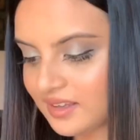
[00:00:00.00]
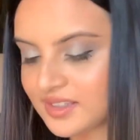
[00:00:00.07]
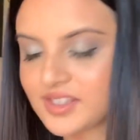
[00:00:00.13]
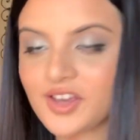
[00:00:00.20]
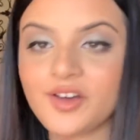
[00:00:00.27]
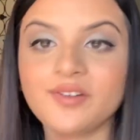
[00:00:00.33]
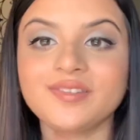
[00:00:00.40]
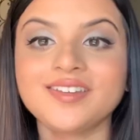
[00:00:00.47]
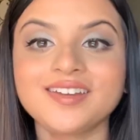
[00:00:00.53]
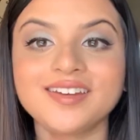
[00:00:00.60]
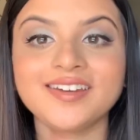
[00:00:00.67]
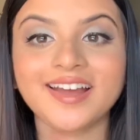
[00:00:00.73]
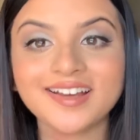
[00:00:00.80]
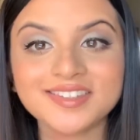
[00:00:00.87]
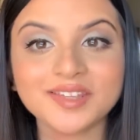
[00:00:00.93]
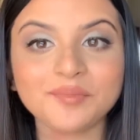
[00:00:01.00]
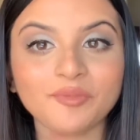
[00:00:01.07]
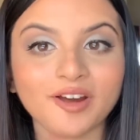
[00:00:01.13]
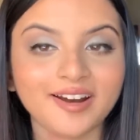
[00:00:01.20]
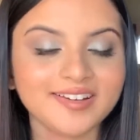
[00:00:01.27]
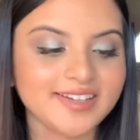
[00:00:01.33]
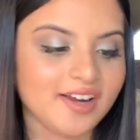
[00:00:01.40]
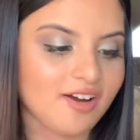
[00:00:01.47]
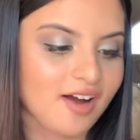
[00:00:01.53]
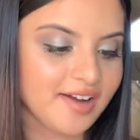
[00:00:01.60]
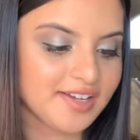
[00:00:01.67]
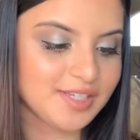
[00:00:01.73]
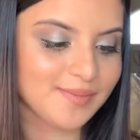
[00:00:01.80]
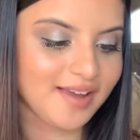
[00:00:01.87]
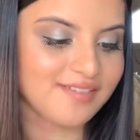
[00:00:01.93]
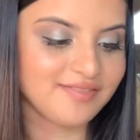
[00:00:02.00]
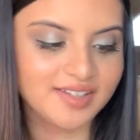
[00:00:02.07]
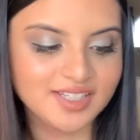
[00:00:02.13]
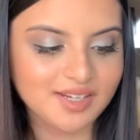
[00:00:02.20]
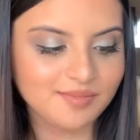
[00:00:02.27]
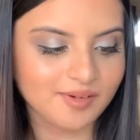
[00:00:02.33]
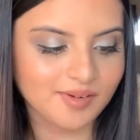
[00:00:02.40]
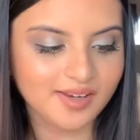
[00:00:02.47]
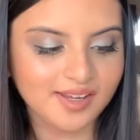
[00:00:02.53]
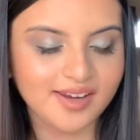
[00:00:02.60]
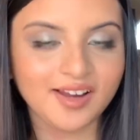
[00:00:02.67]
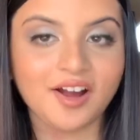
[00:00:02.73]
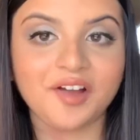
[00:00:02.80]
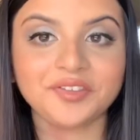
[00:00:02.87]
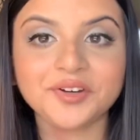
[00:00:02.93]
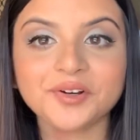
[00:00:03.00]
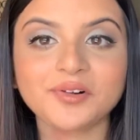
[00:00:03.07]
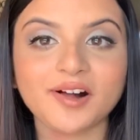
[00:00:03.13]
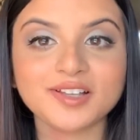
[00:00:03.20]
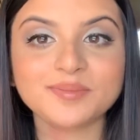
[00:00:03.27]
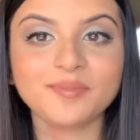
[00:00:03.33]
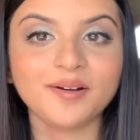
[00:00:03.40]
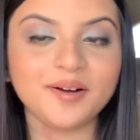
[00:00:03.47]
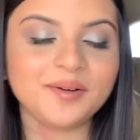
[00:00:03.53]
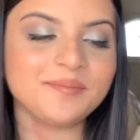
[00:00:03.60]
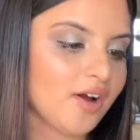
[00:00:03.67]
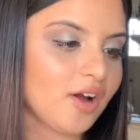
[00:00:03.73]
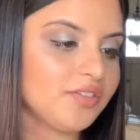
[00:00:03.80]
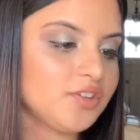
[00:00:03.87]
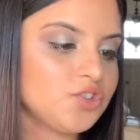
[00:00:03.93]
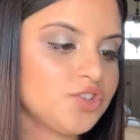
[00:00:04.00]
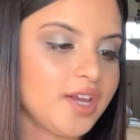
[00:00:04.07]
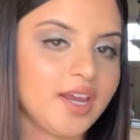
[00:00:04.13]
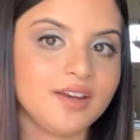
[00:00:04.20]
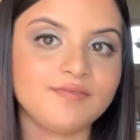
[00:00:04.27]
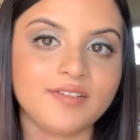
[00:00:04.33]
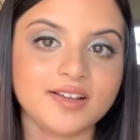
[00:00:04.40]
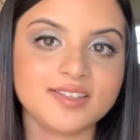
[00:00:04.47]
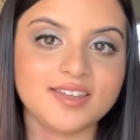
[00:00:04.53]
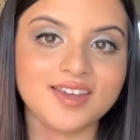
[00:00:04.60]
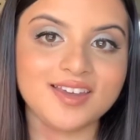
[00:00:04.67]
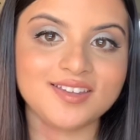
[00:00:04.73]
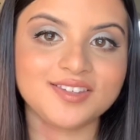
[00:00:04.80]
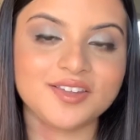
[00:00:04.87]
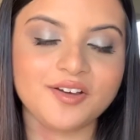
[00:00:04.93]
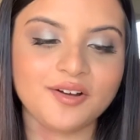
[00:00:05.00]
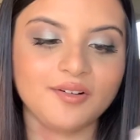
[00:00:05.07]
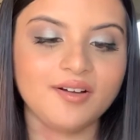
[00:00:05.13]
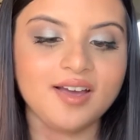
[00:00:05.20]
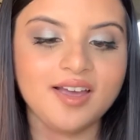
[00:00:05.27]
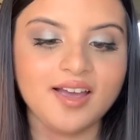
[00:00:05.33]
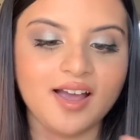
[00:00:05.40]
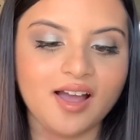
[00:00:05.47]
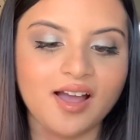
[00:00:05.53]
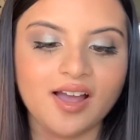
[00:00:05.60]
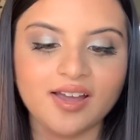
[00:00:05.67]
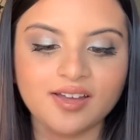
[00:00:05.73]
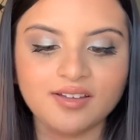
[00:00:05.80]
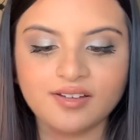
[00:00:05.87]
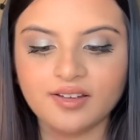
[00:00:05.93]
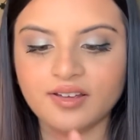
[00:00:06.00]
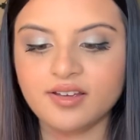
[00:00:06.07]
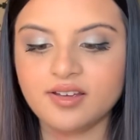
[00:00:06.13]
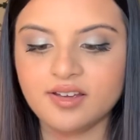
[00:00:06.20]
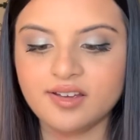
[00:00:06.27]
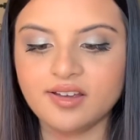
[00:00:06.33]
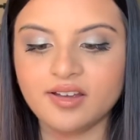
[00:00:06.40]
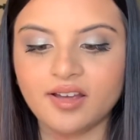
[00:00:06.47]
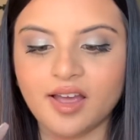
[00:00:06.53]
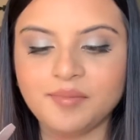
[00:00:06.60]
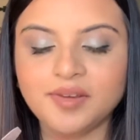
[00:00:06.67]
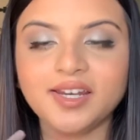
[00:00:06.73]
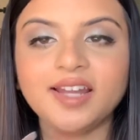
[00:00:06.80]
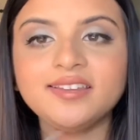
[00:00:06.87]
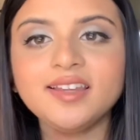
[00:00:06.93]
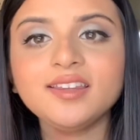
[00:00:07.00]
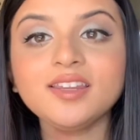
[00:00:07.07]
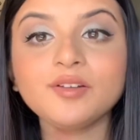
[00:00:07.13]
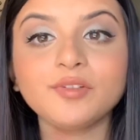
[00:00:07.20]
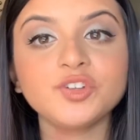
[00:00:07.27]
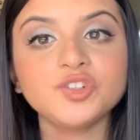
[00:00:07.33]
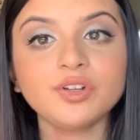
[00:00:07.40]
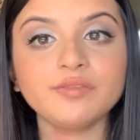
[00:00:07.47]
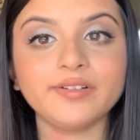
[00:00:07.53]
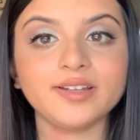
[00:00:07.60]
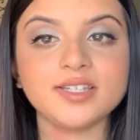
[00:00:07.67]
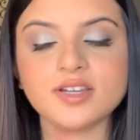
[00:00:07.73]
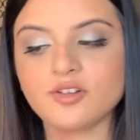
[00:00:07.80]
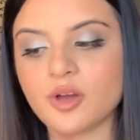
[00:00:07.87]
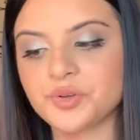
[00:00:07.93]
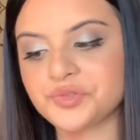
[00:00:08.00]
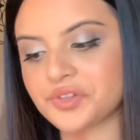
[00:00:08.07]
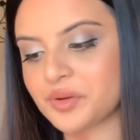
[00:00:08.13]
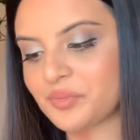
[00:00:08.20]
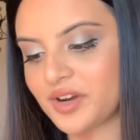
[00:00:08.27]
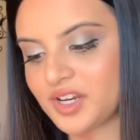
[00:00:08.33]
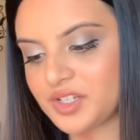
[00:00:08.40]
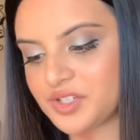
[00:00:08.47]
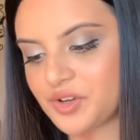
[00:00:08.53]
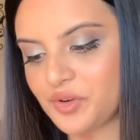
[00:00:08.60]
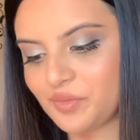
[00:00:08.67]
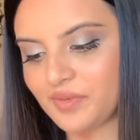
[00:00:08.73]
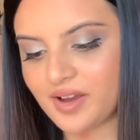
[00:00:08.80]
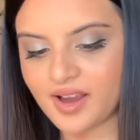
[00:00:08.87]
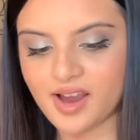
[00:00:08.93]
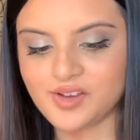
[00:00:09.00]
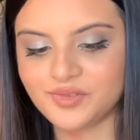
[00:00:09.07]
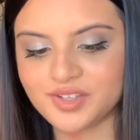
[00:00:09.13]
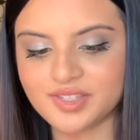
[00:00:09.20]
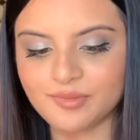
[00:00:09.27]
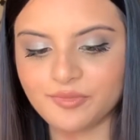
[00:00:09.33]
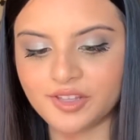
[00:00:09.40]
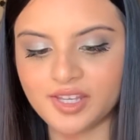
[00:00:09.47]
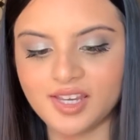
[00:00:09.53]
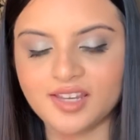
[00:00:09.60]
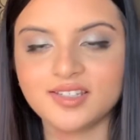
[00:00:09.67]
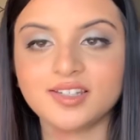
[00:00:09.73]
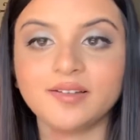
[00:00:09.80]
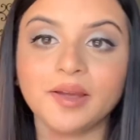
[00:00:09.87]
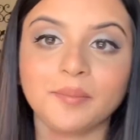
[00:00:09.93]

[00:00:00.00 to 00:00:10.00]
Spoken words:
So the next lip product I got is by Fenty Beauty, and I got their gloss bomb. I got the shade Fussy. So I mean, I think the original Fenty glow is really pretty too, but I just am really into like